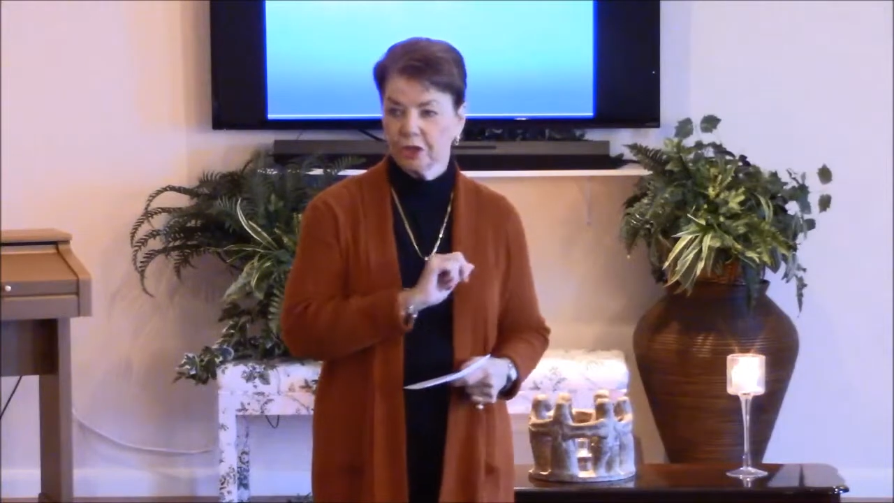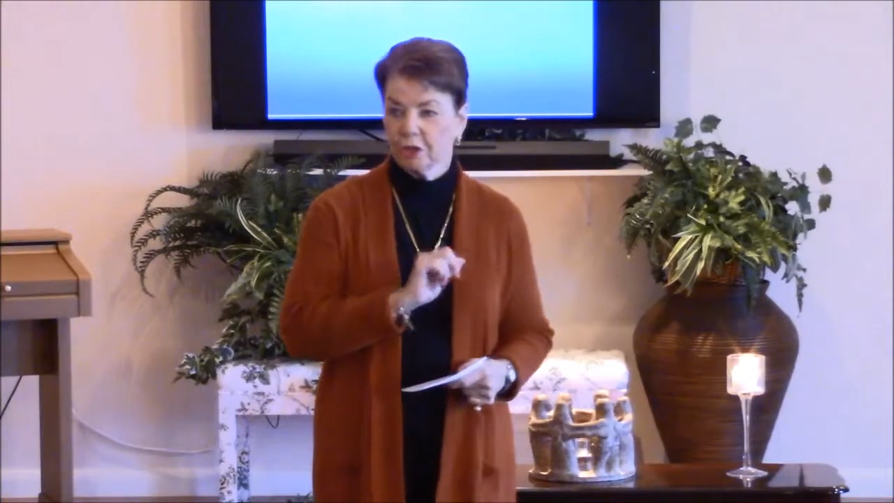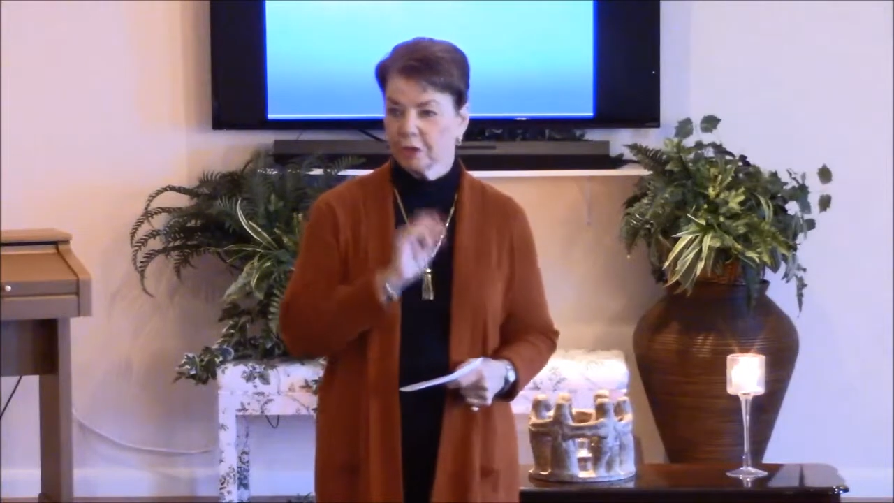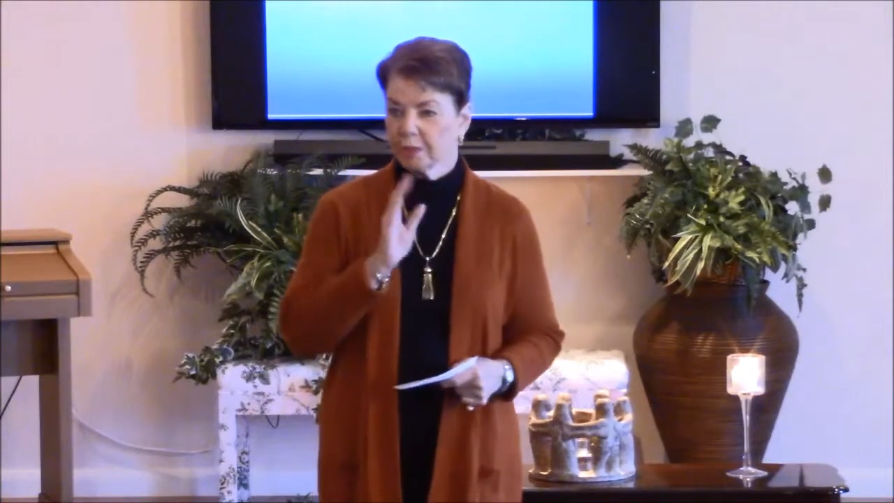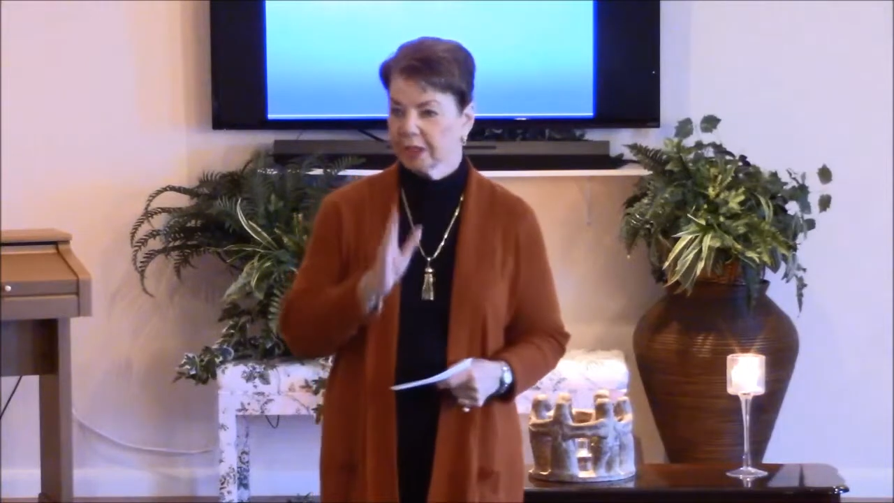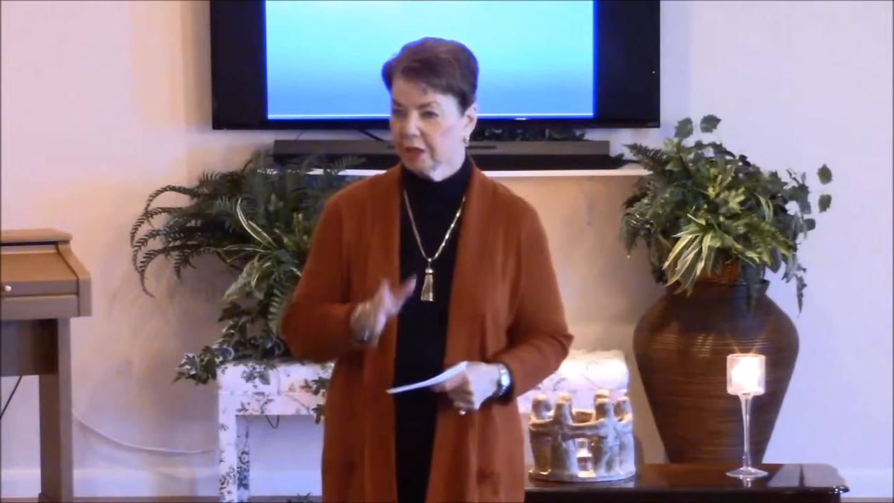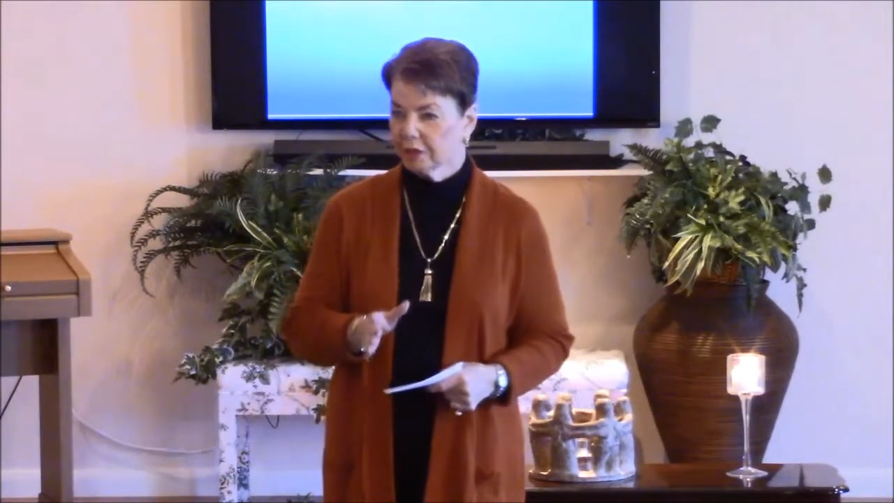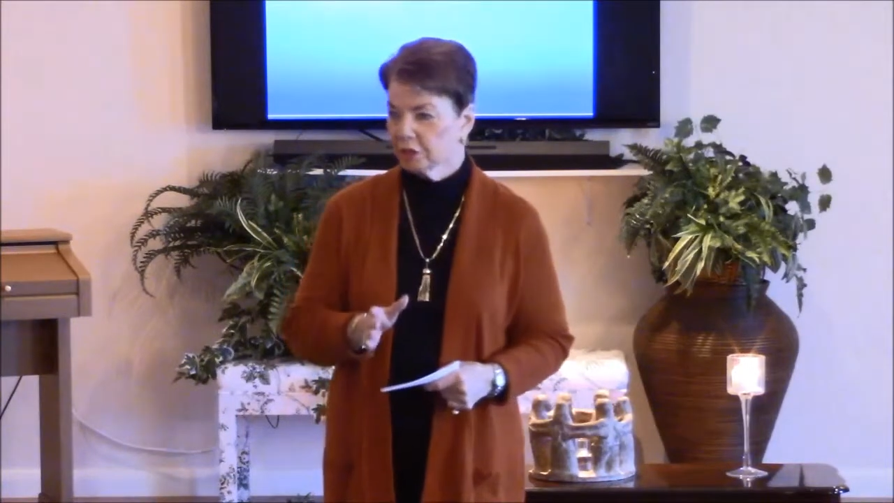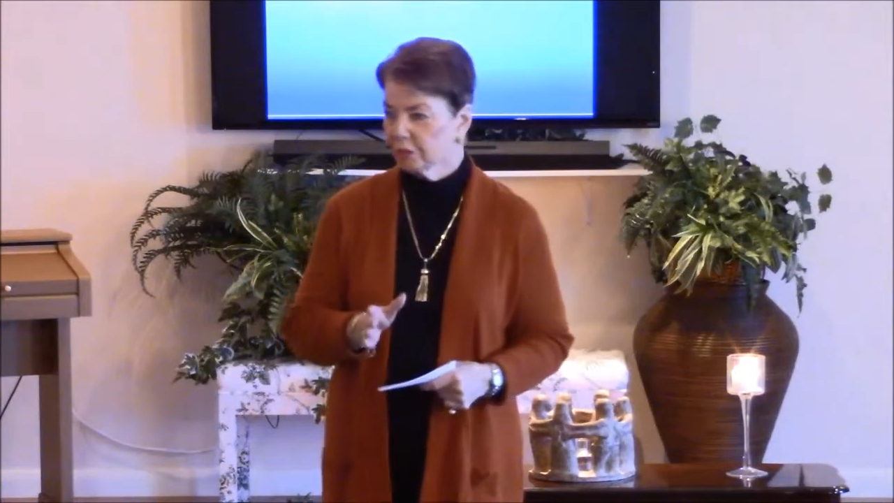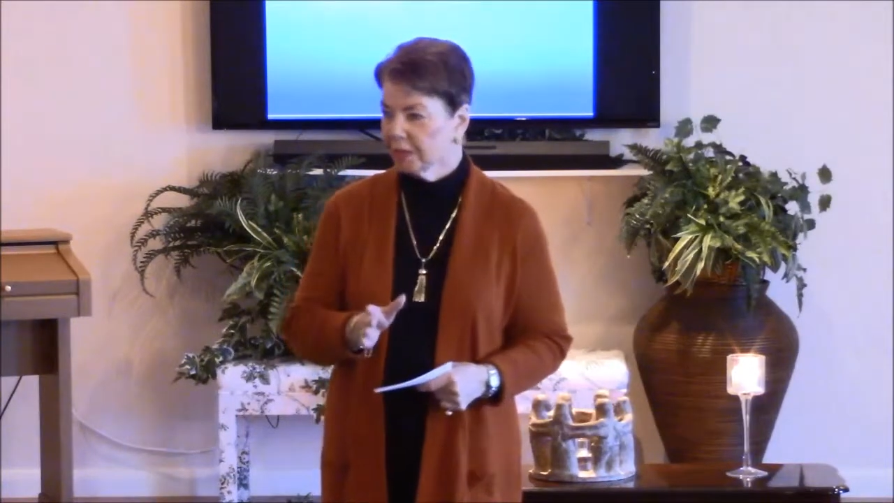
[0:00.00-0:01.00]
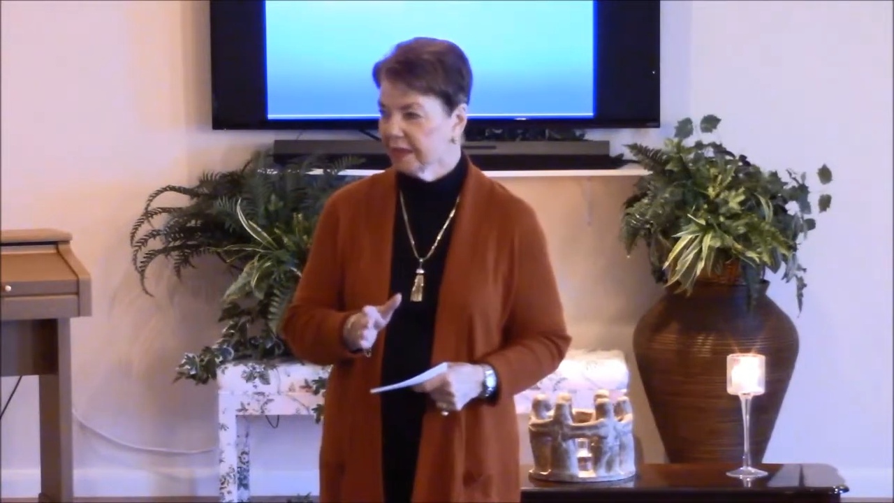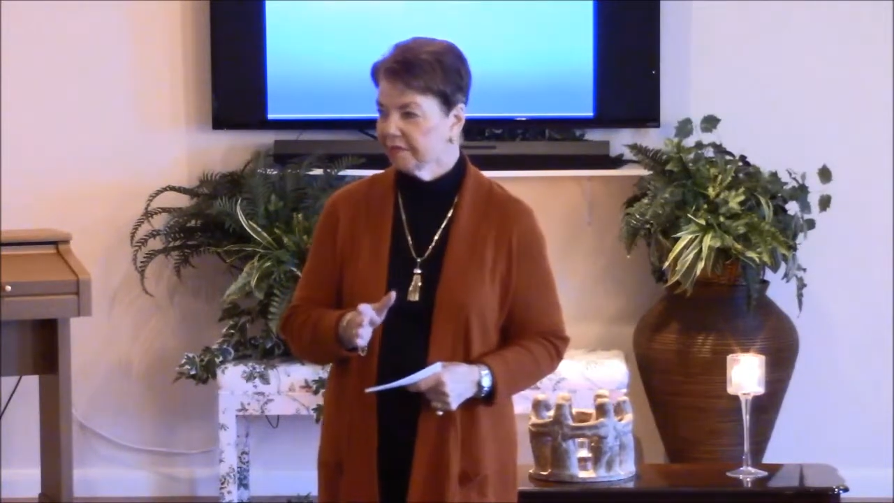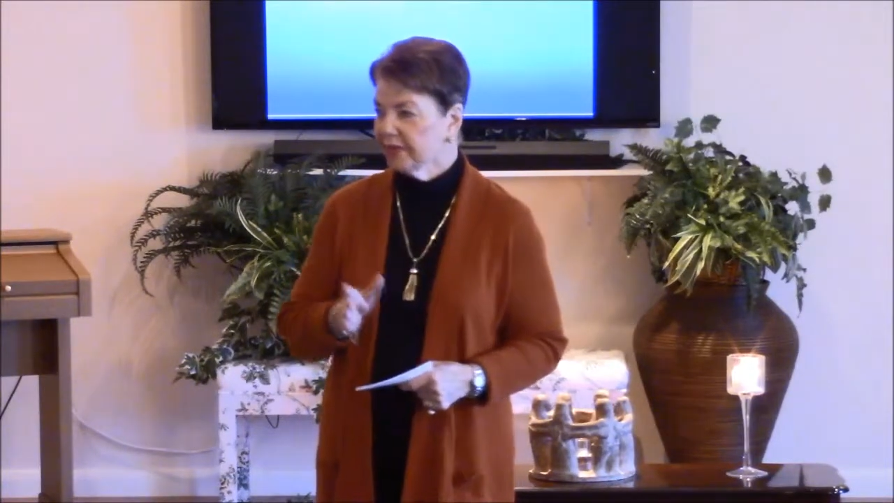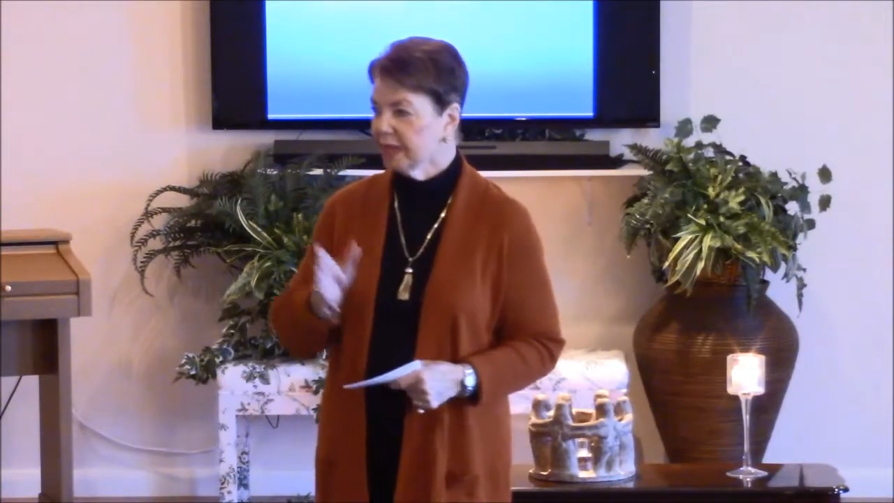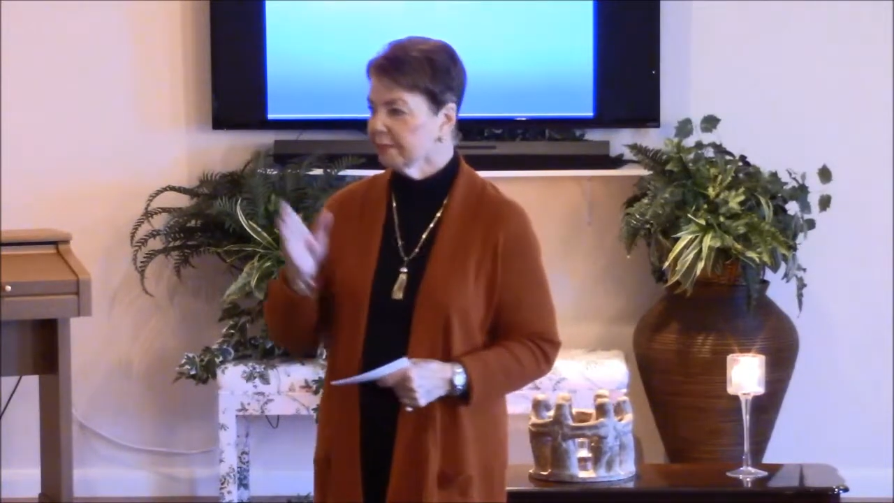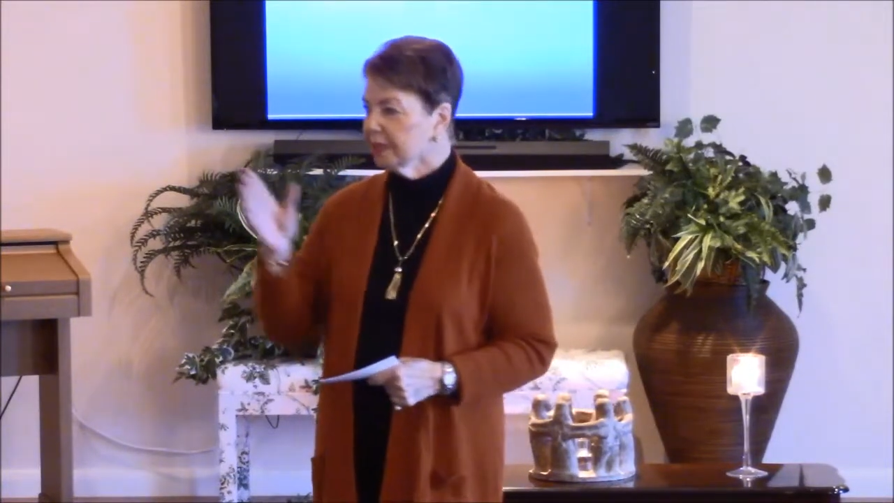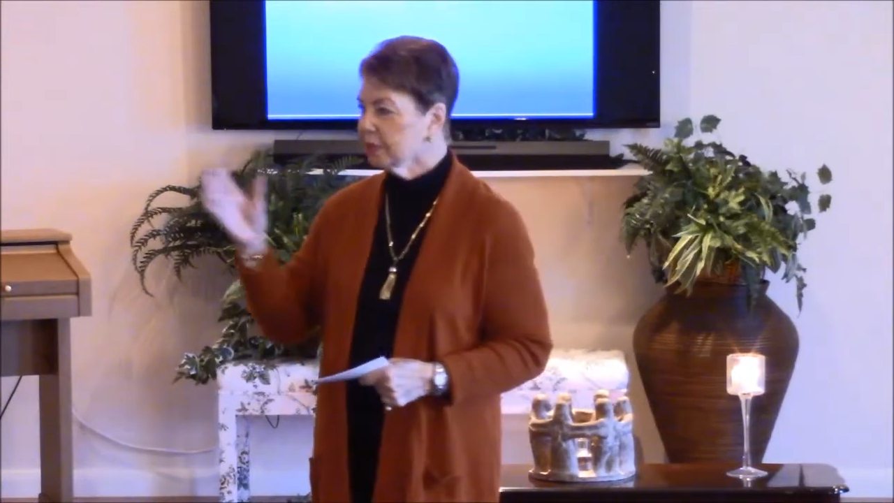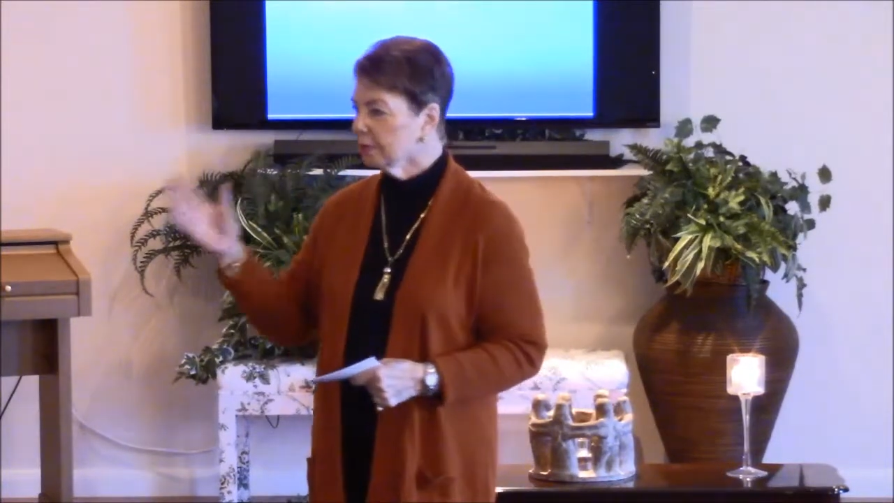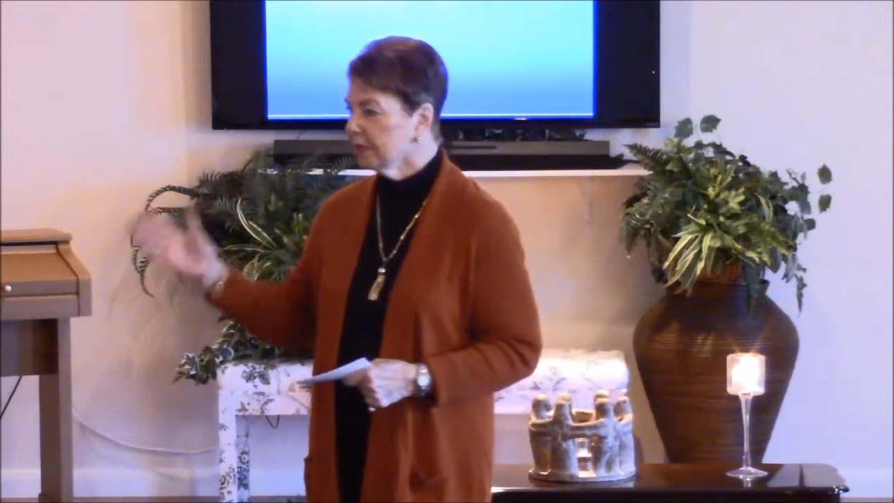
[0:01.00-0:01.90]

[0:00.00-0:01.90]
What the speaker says: you or because you're my family or